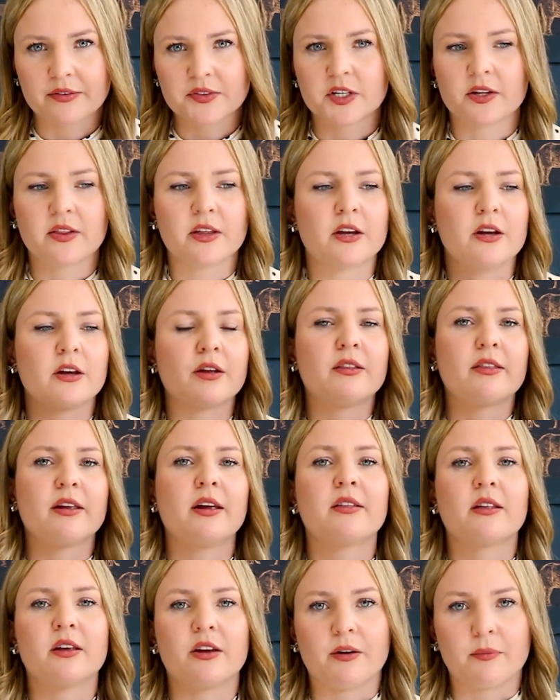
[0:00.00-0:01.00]
so that you can
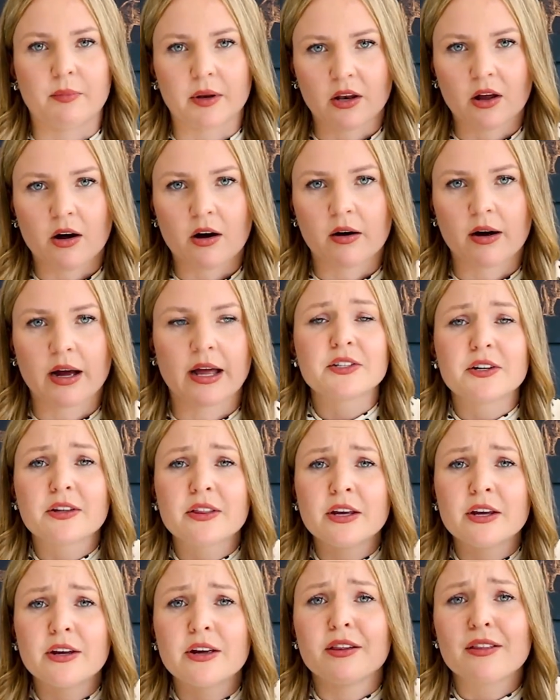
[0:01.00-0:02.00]
think that you belong, and so
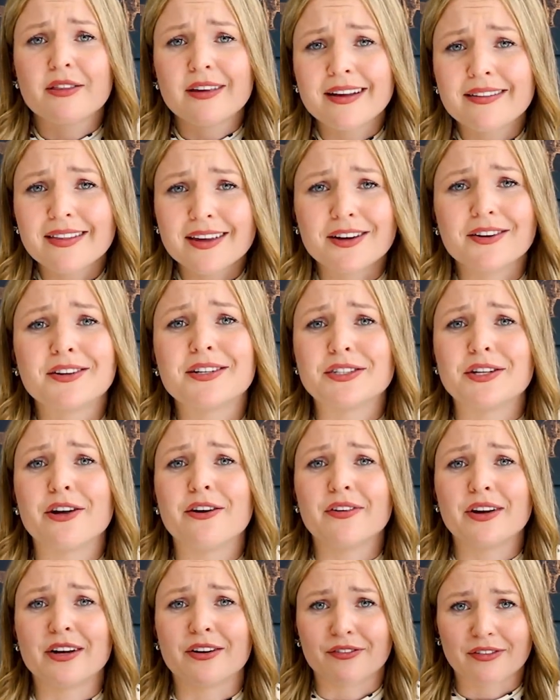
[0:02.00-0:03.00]
that you can think that you're
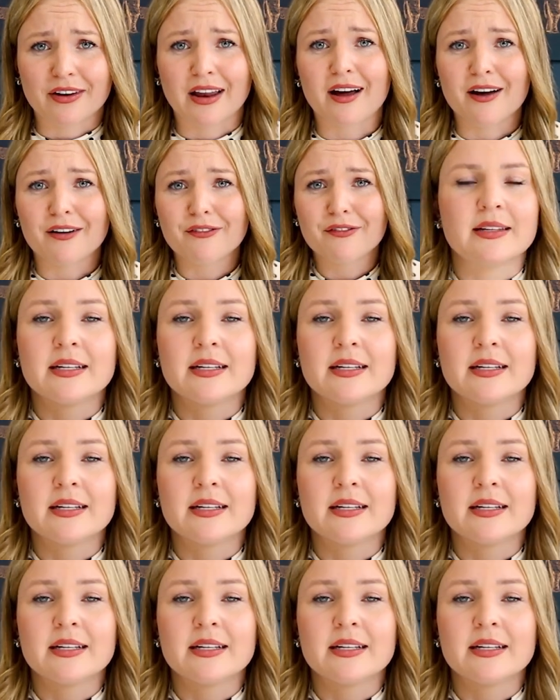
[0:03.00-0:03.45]
deserving of love.